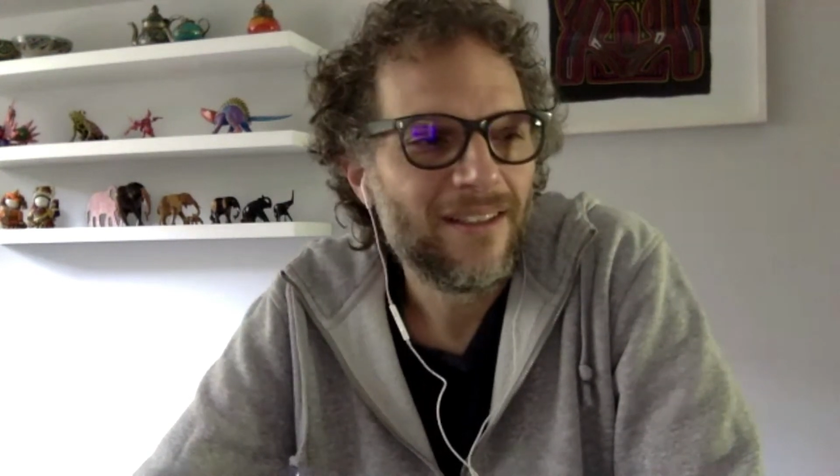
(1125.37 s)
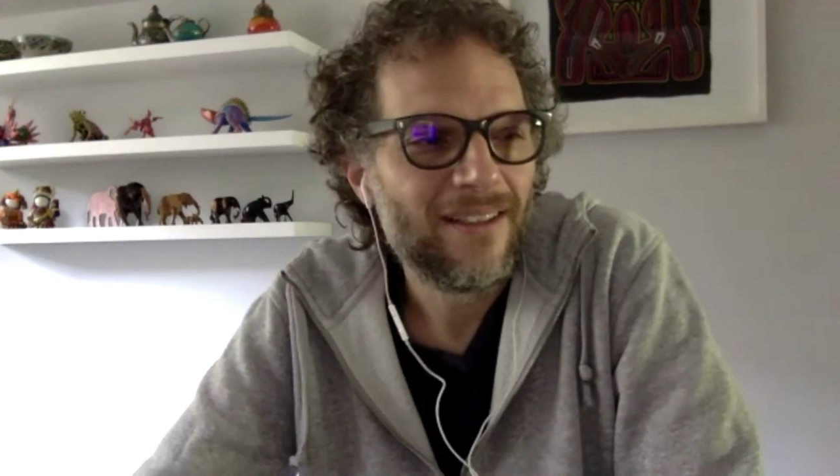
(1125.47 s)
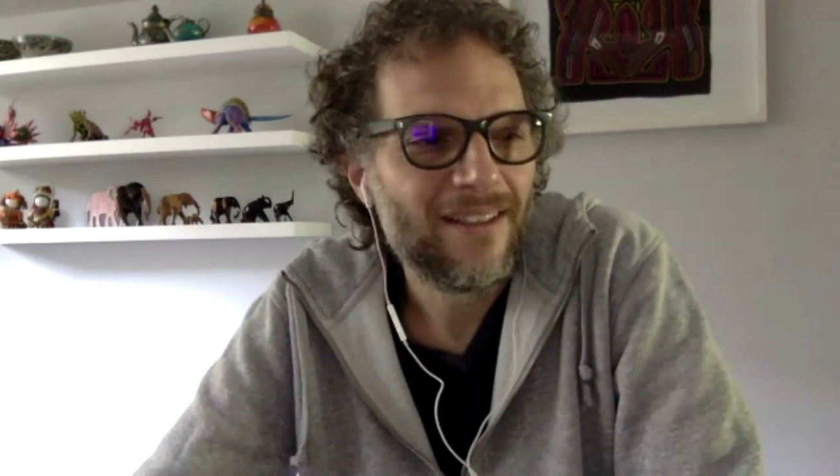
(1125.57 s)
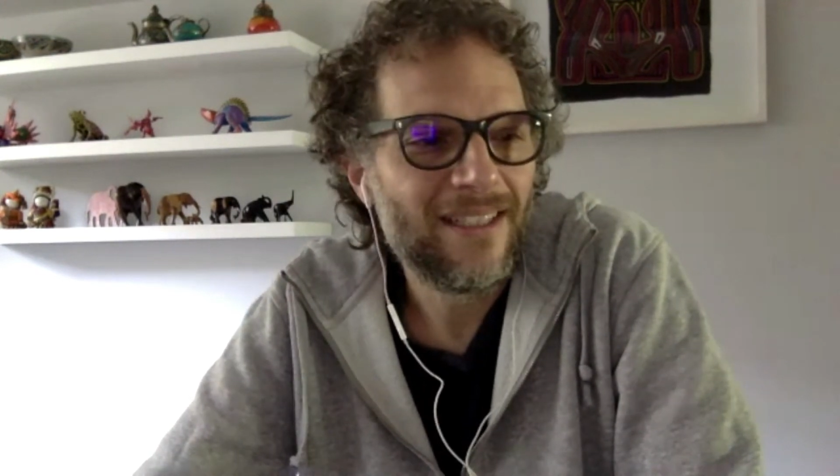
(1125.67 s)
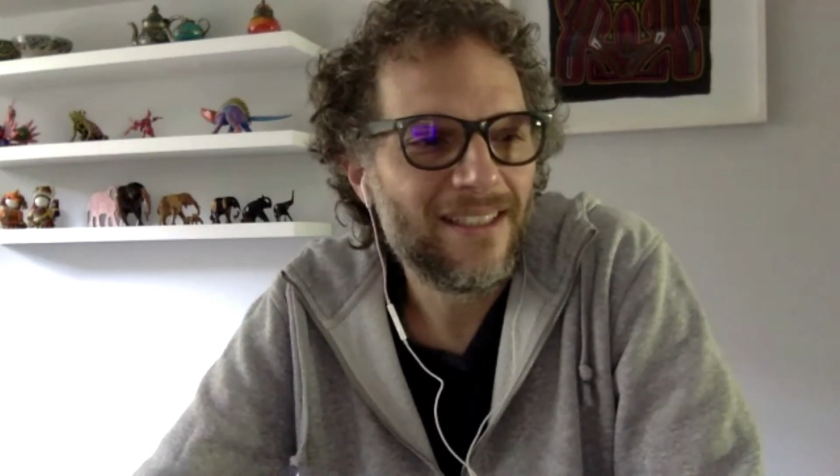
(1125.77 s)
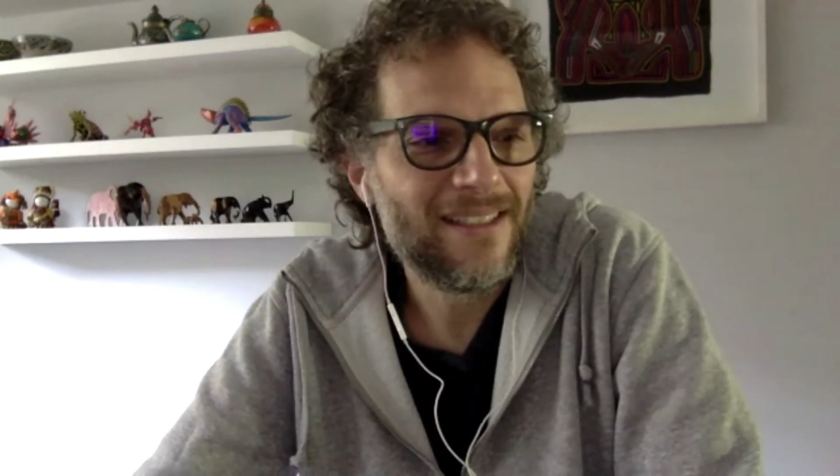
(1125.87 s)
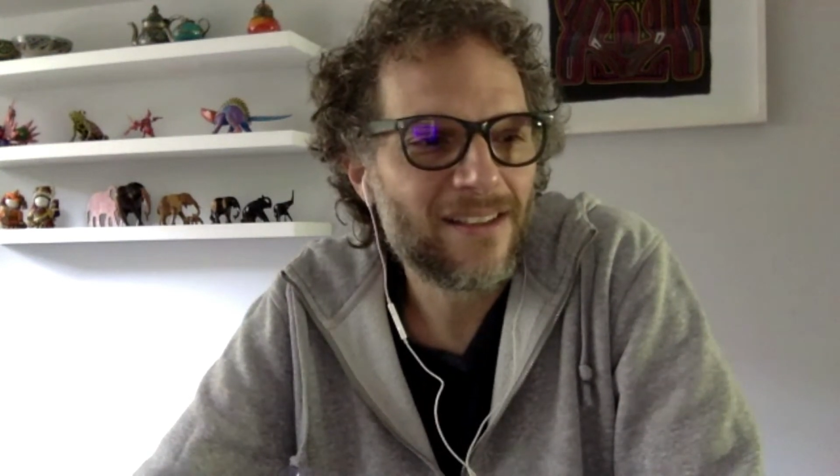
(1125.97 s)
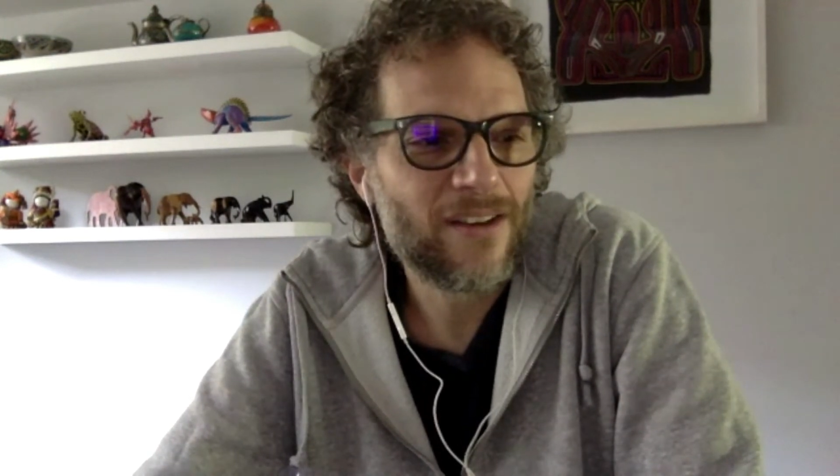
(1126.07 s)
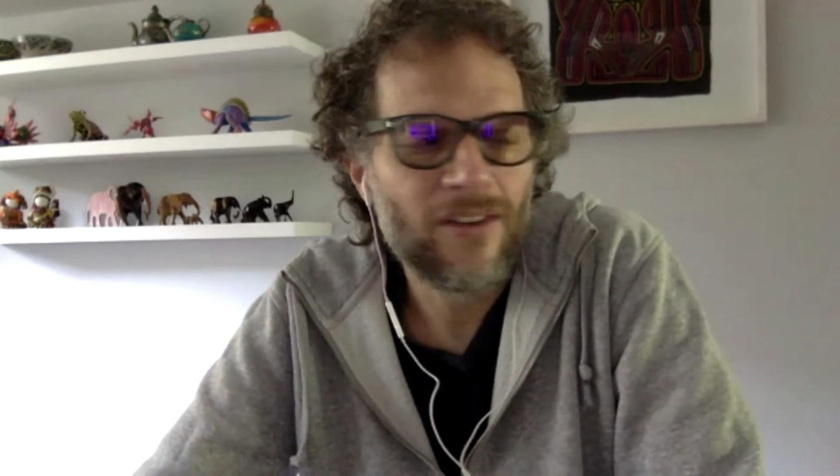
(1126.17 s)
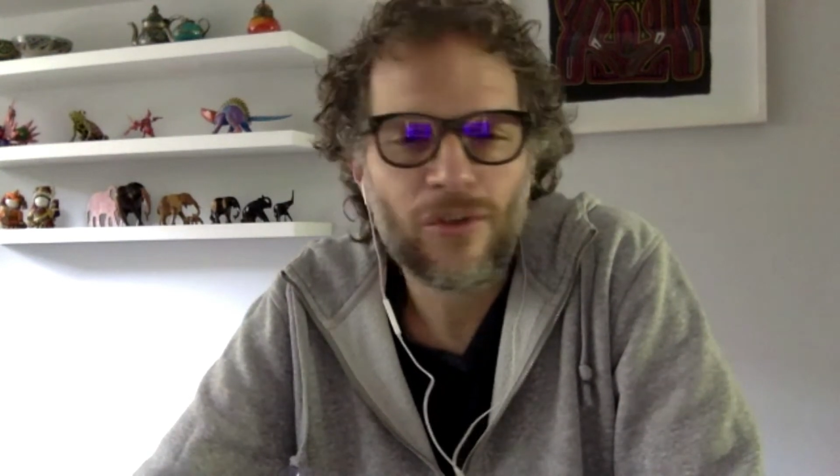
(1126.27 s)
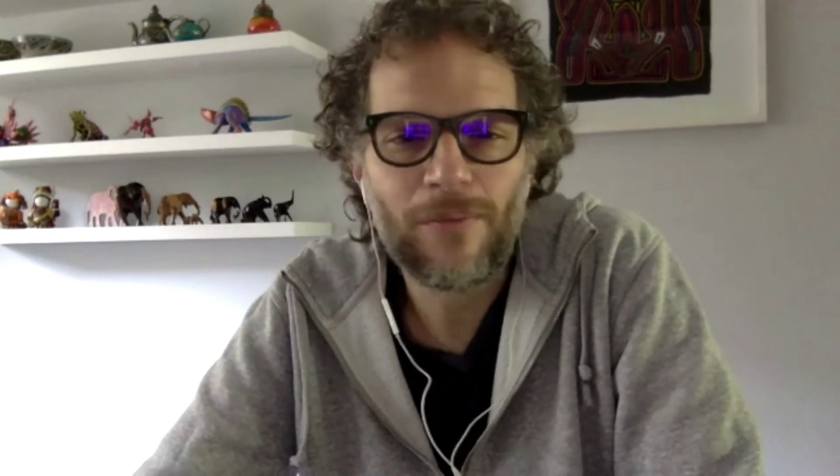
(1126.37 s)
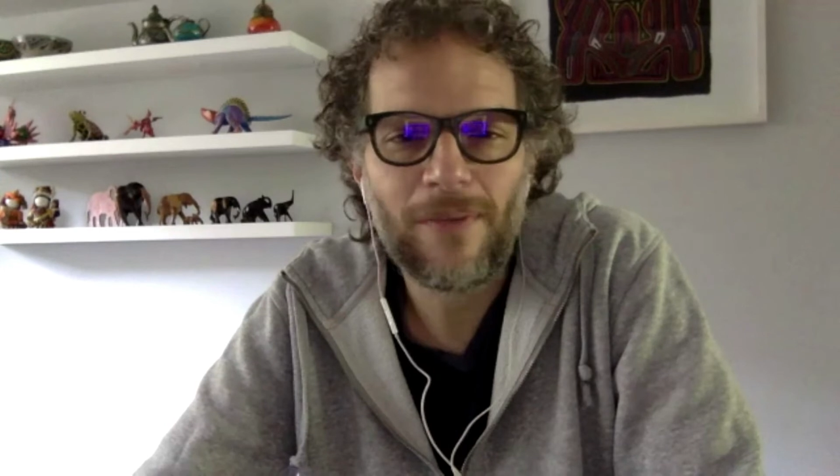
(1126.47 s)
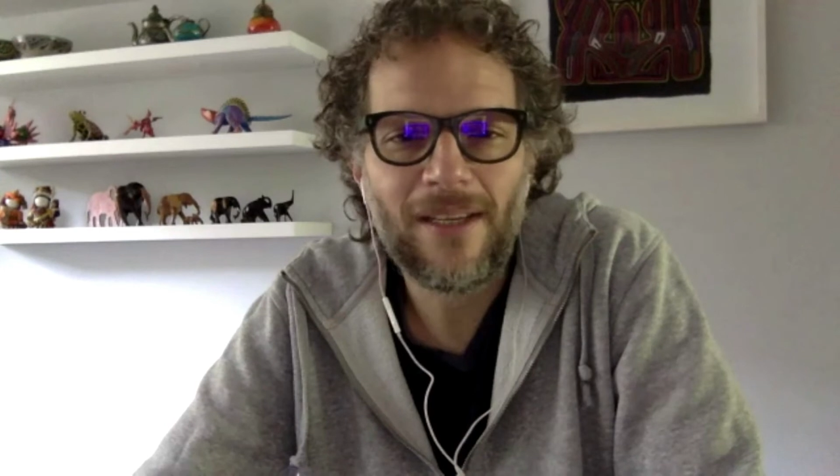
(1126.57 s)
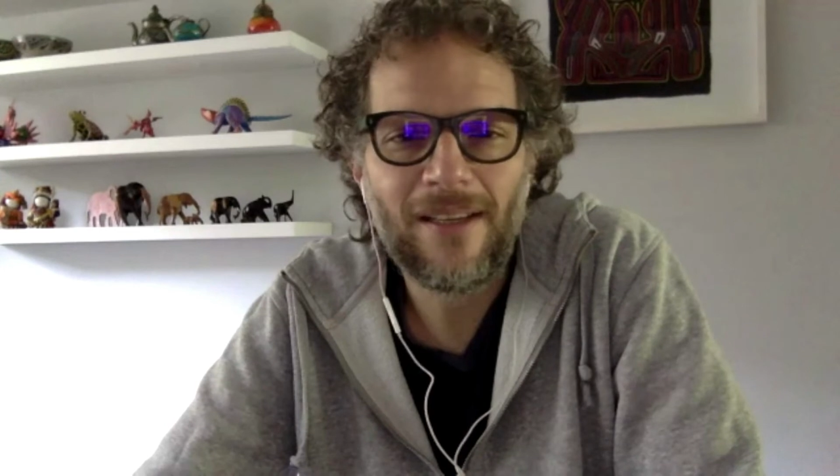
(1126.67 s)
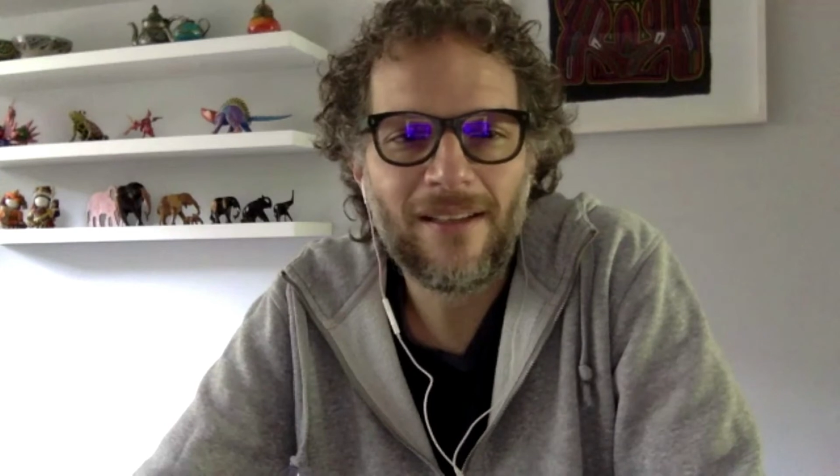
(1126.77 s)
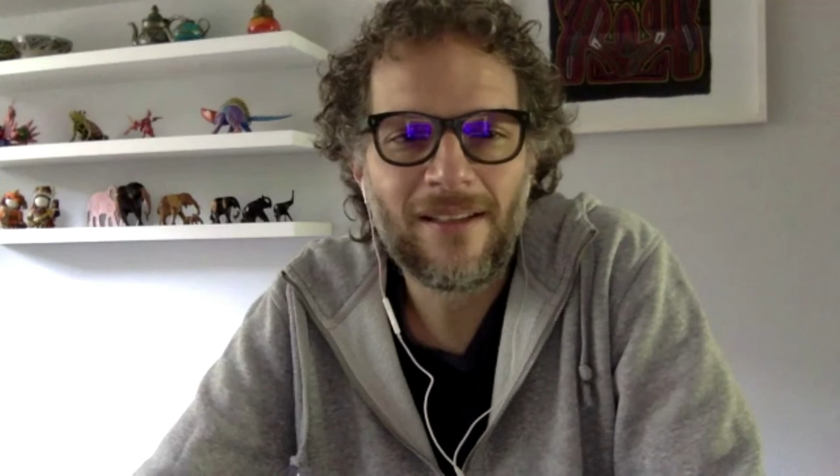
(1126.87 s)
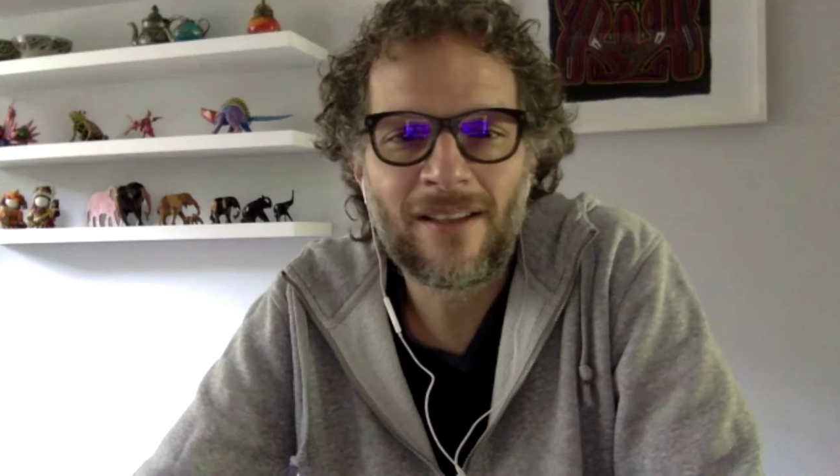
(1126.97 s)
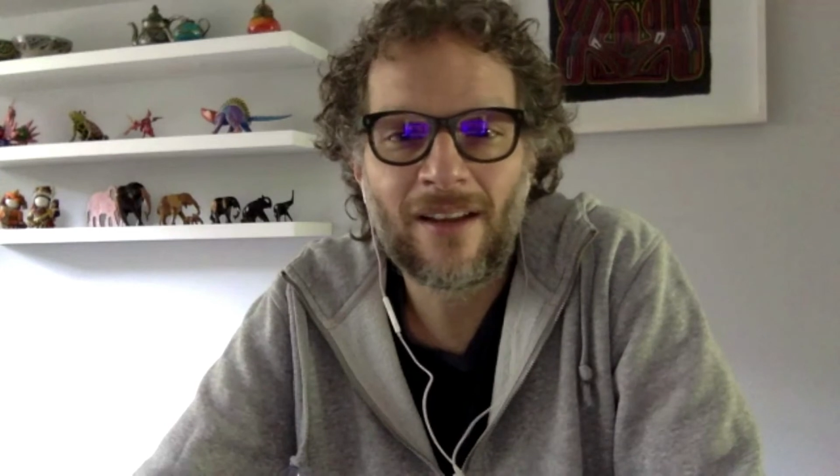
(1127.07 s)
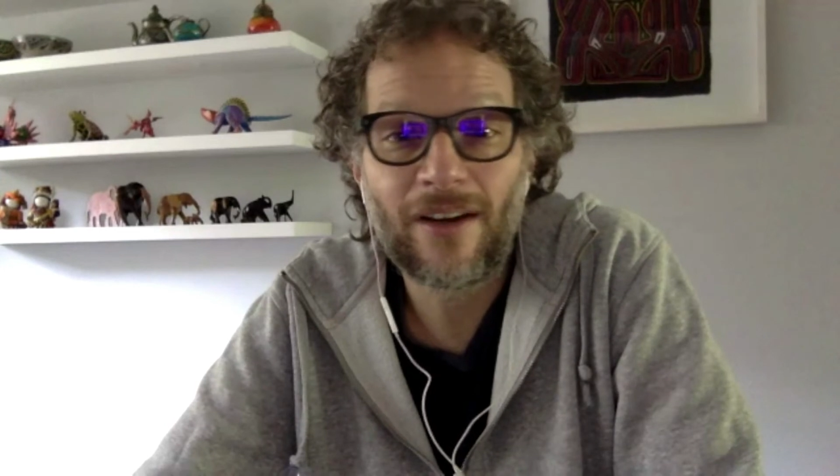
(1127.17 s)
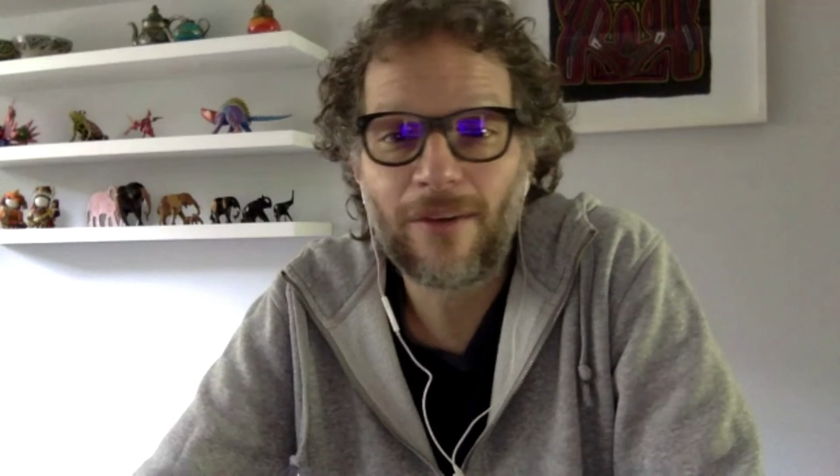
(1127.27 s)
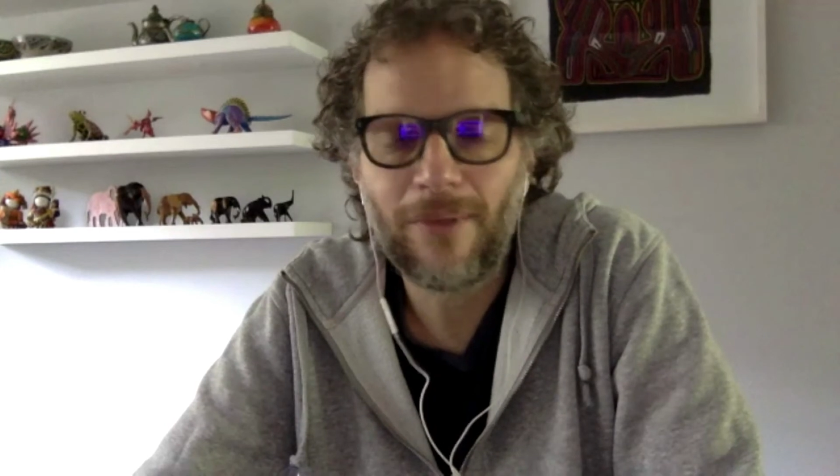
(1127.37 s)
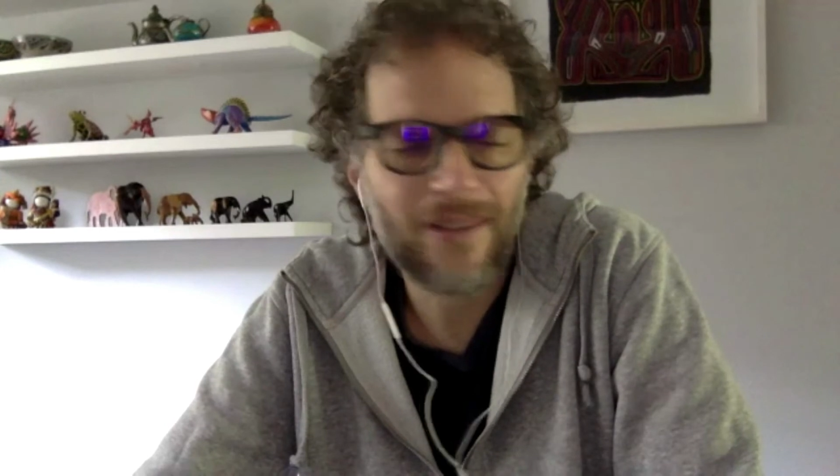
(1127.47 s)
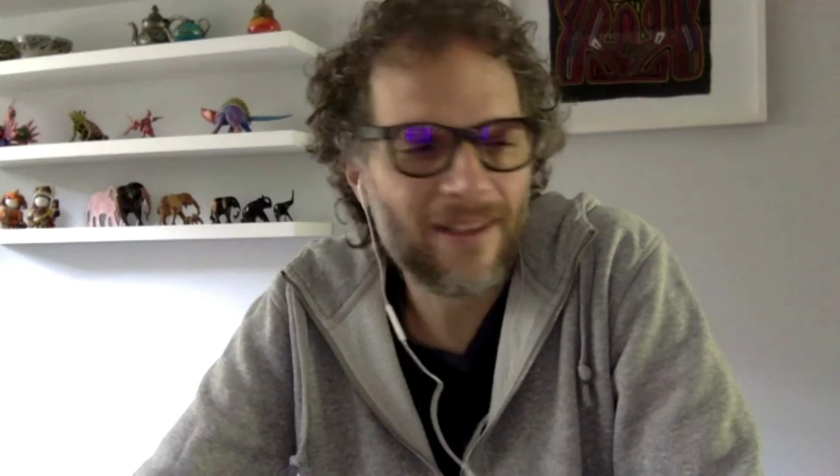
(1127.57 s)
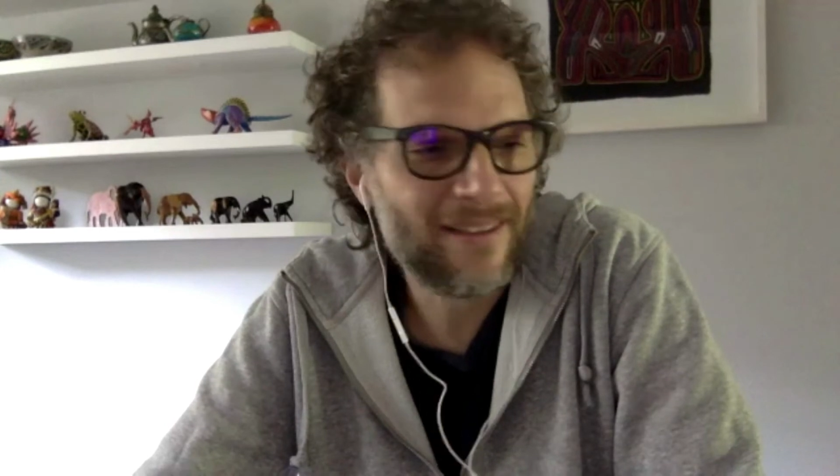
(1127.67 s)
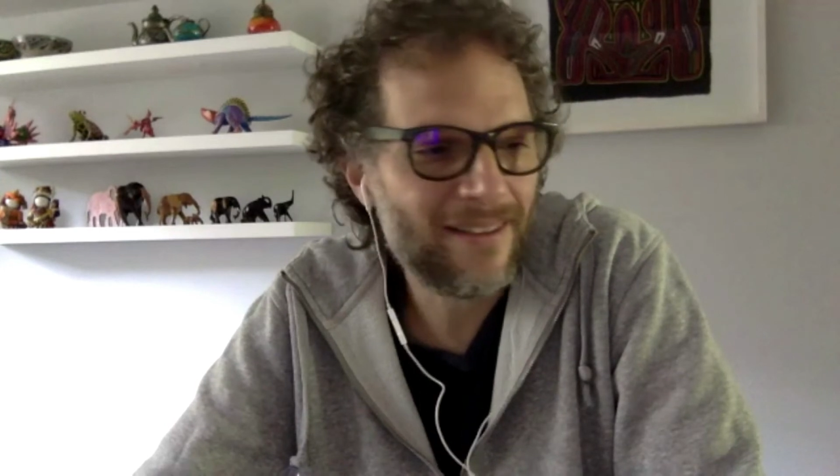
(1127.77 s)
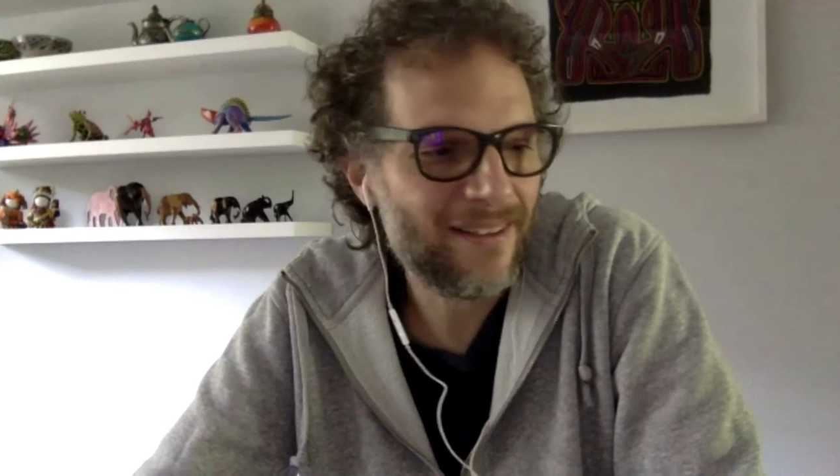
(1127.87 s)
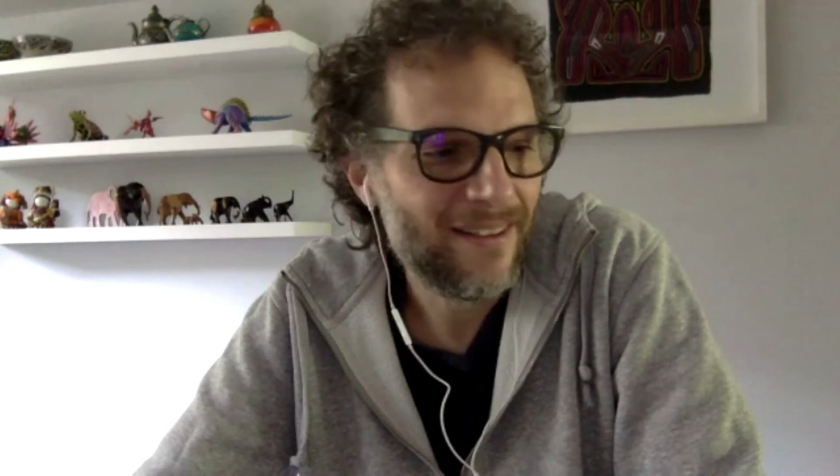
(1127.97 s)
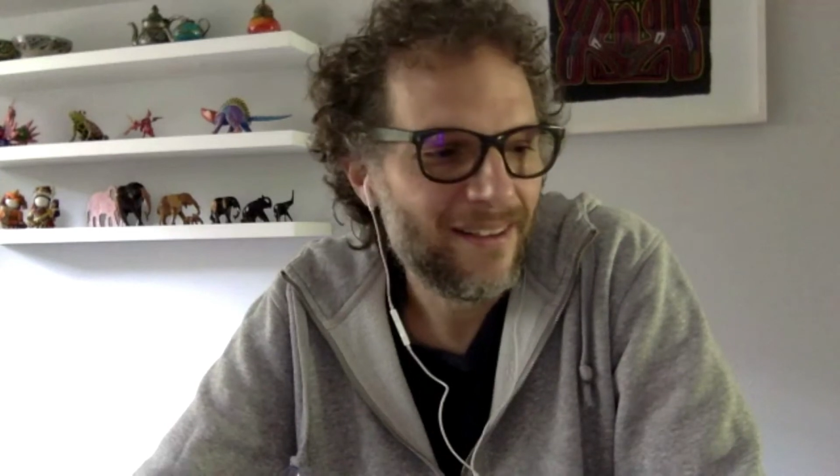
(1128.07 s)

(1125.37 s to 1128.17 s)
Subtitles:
that is going to be terrible, and